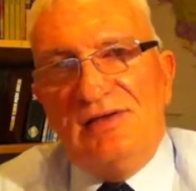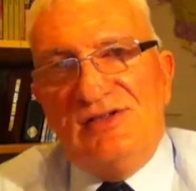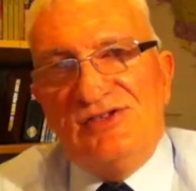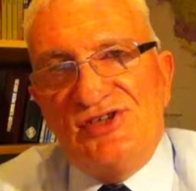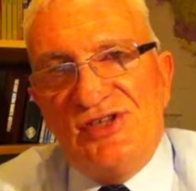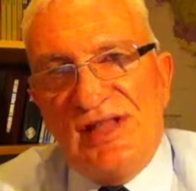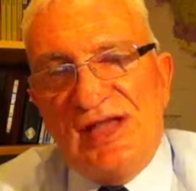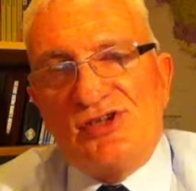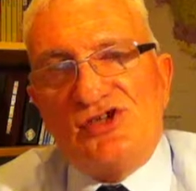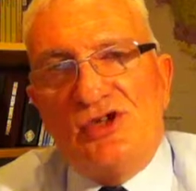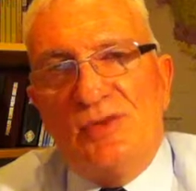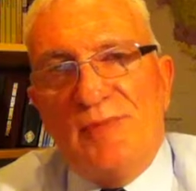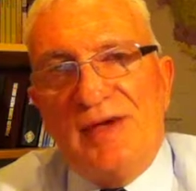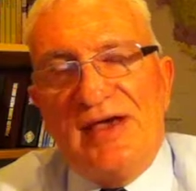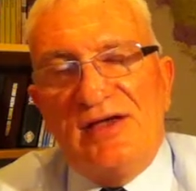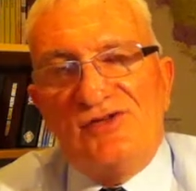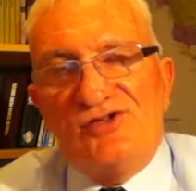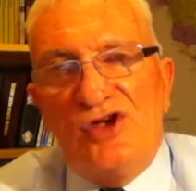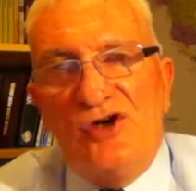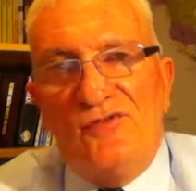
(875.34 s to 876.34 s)
international
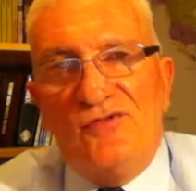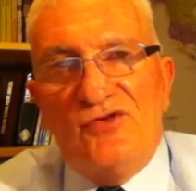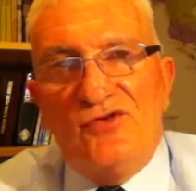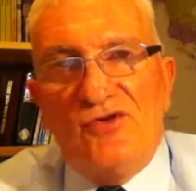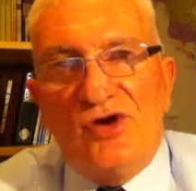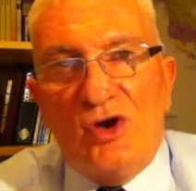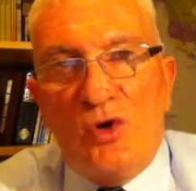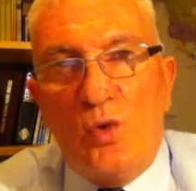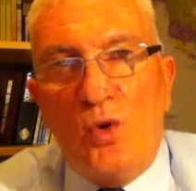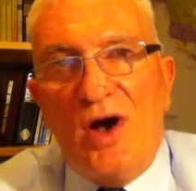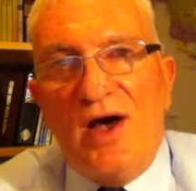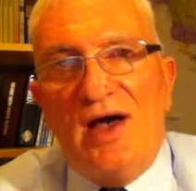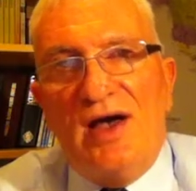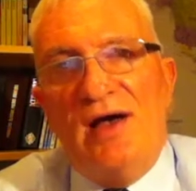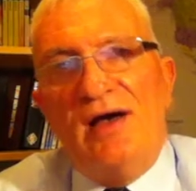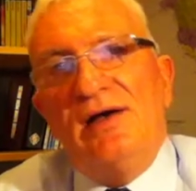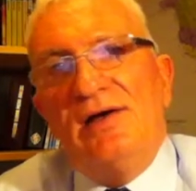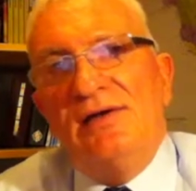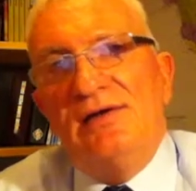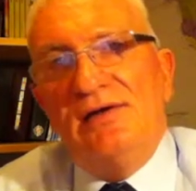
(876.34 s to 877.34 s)
banks often
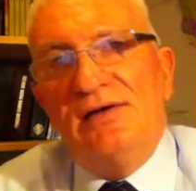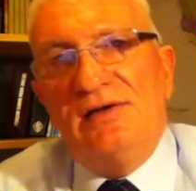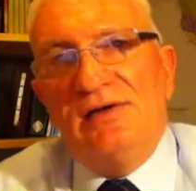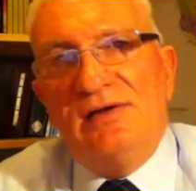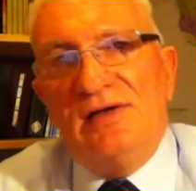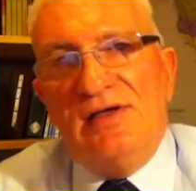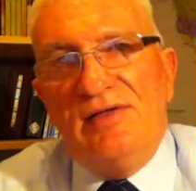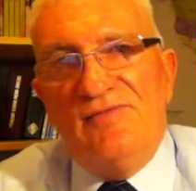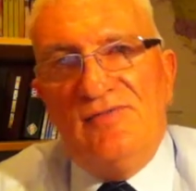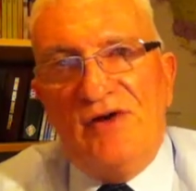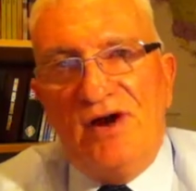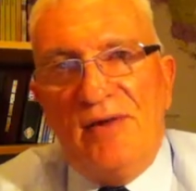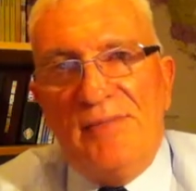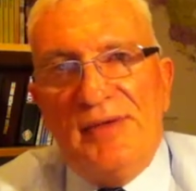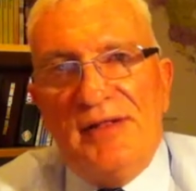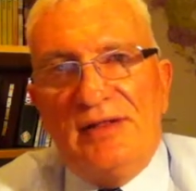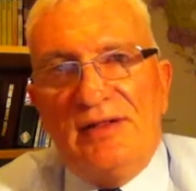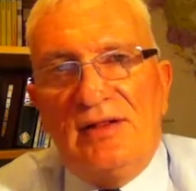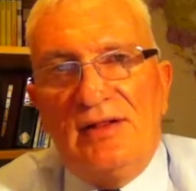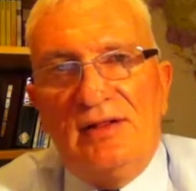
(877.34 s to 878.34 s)
require
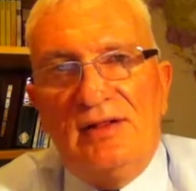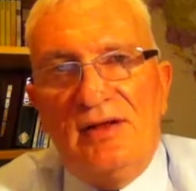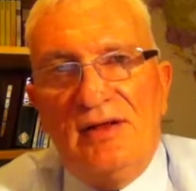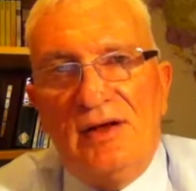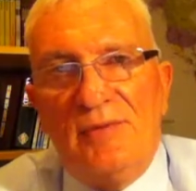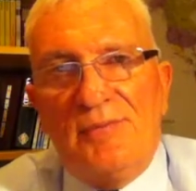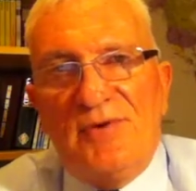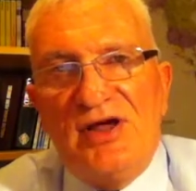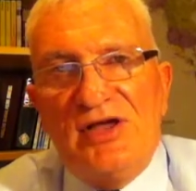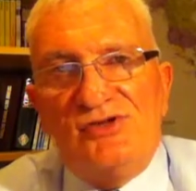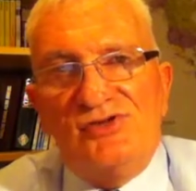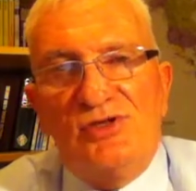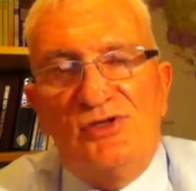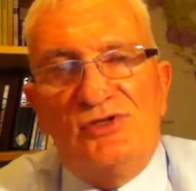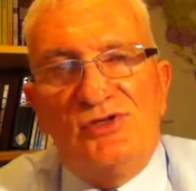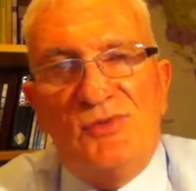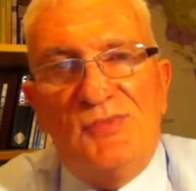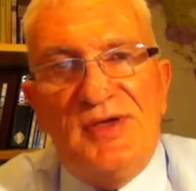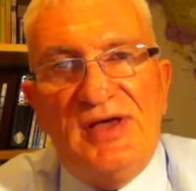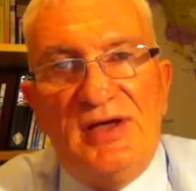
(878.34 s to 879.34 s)
environmental
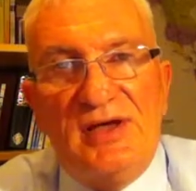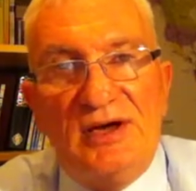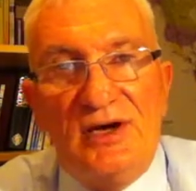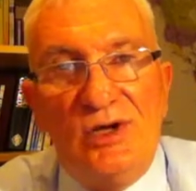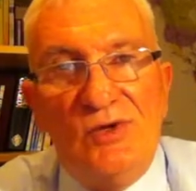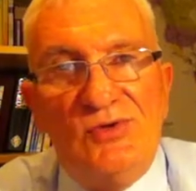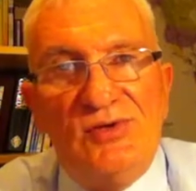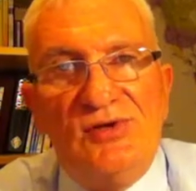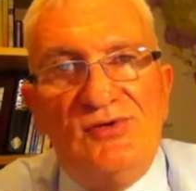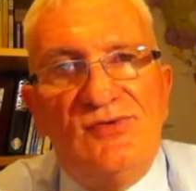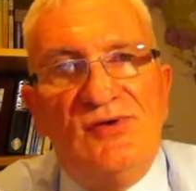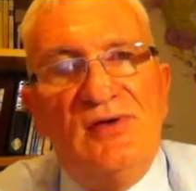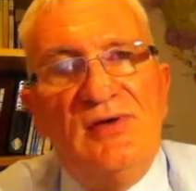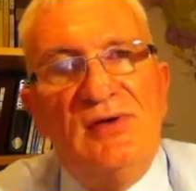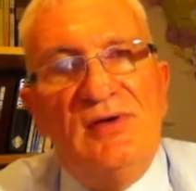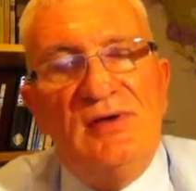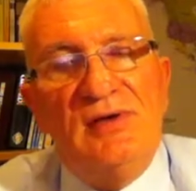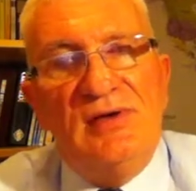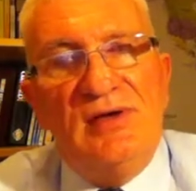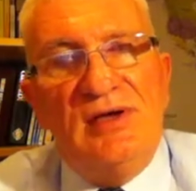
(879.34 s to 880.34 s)
appraisal to be included
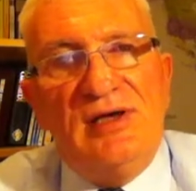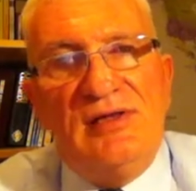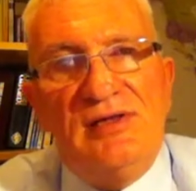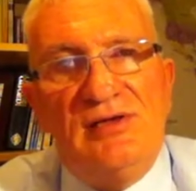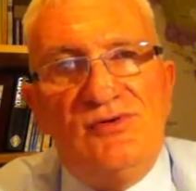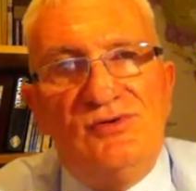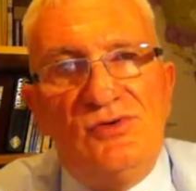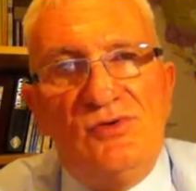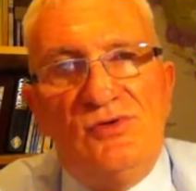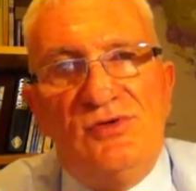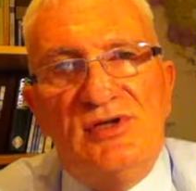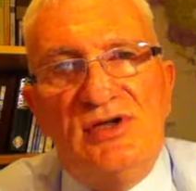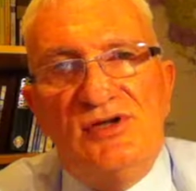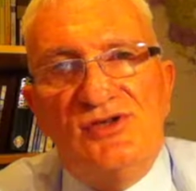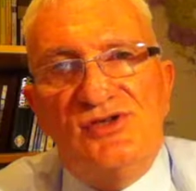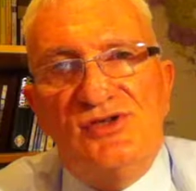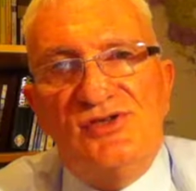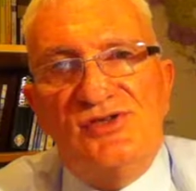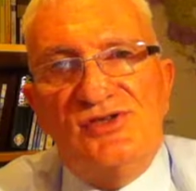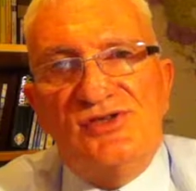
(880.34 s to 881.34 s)
in a due
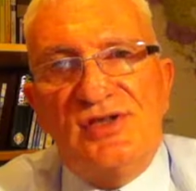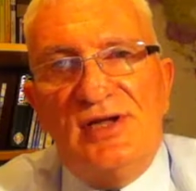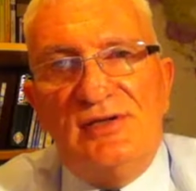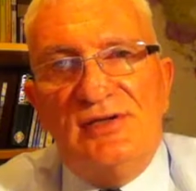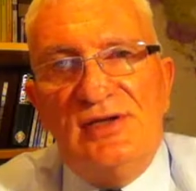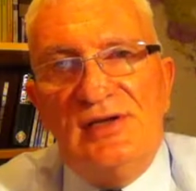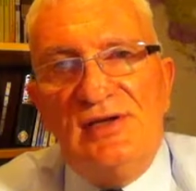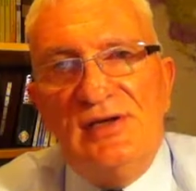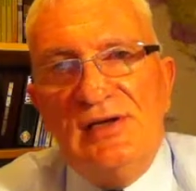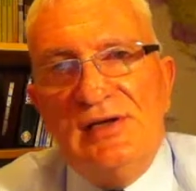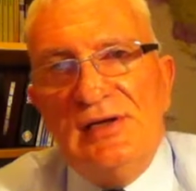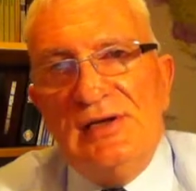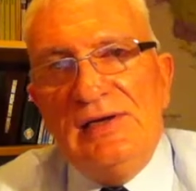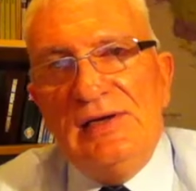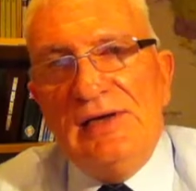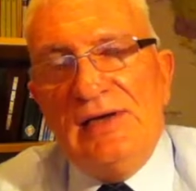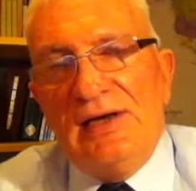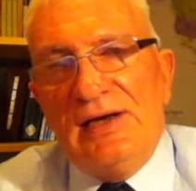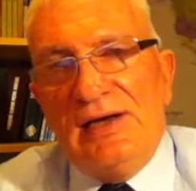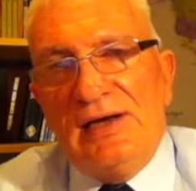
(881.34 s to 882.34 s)
diligence study.
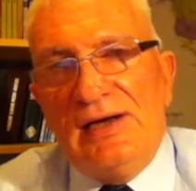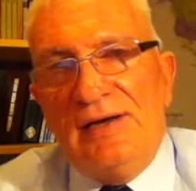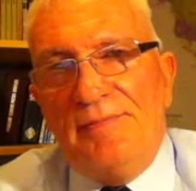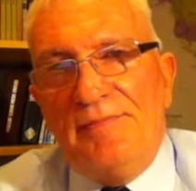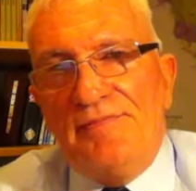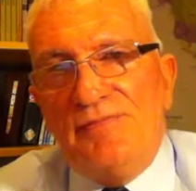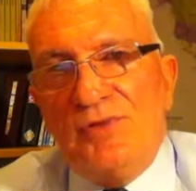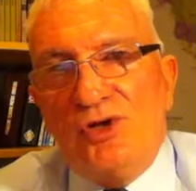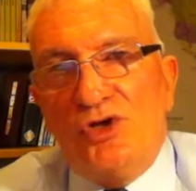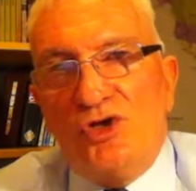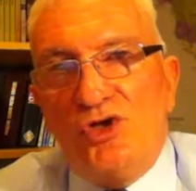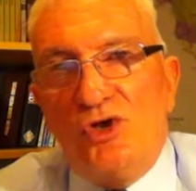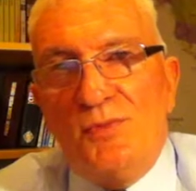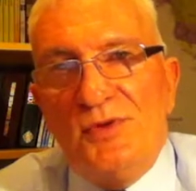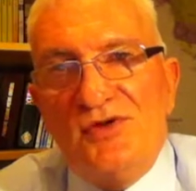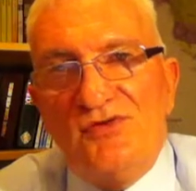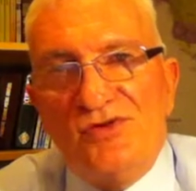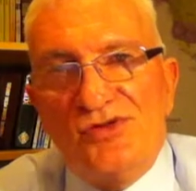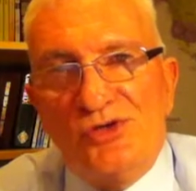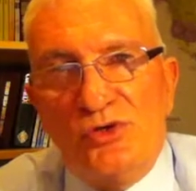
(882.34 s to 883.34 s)

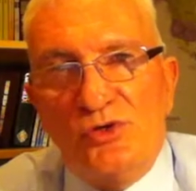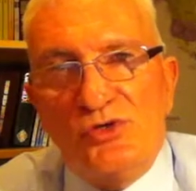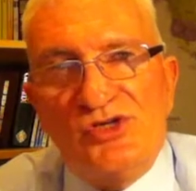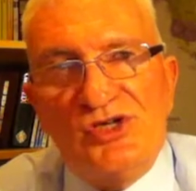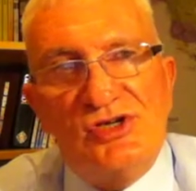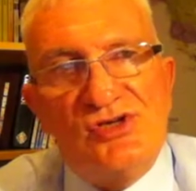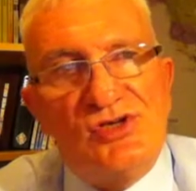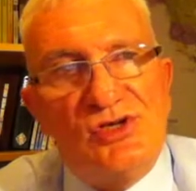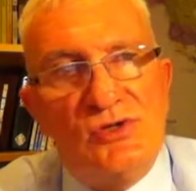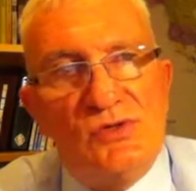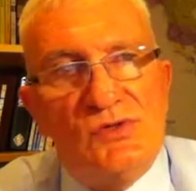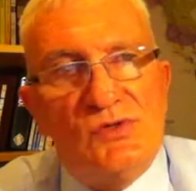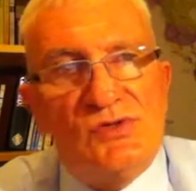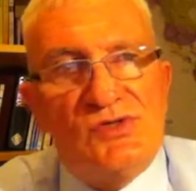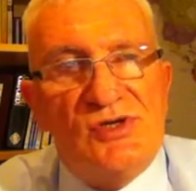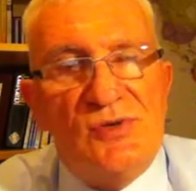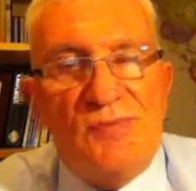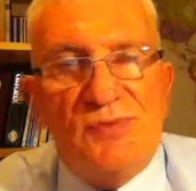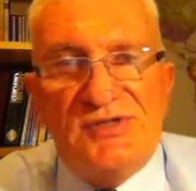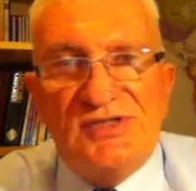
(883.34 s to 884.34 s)
Human resource
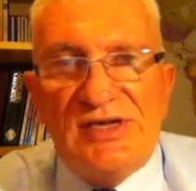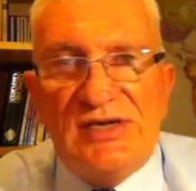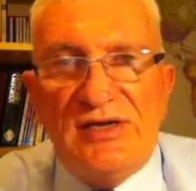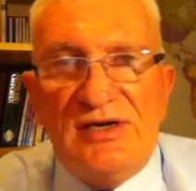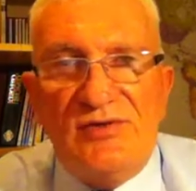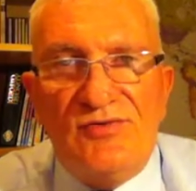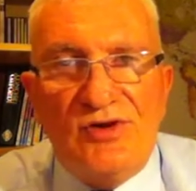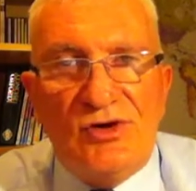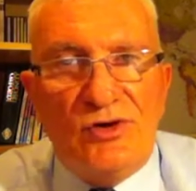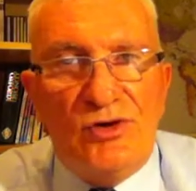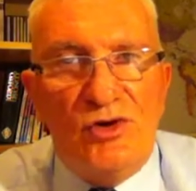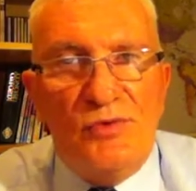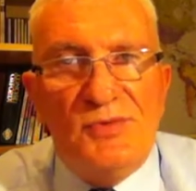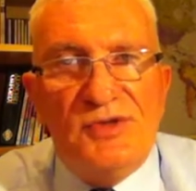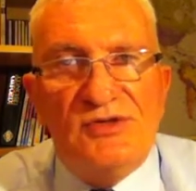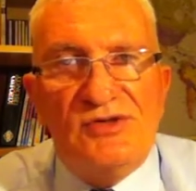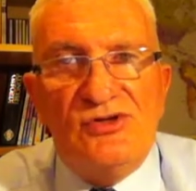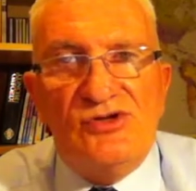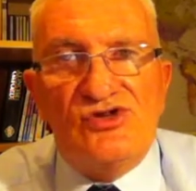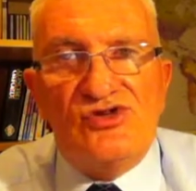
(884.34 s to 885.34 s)
issues, particularly
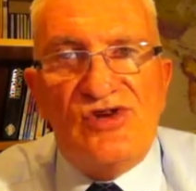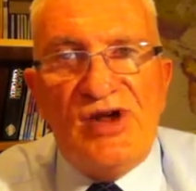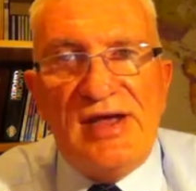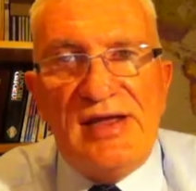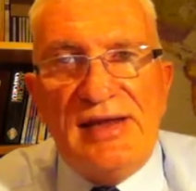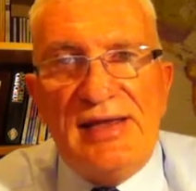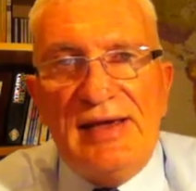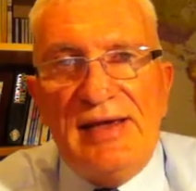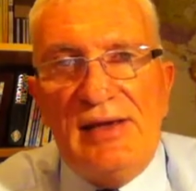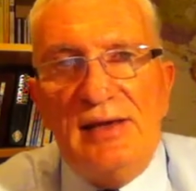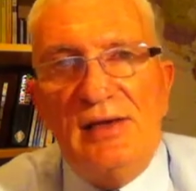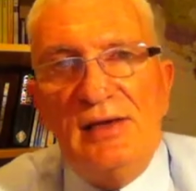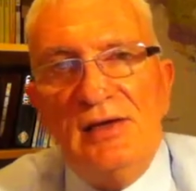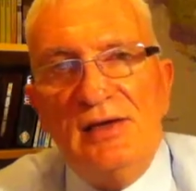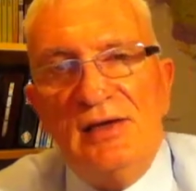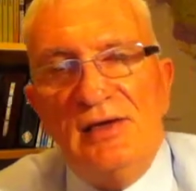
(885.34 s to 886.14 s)
recruitment and training,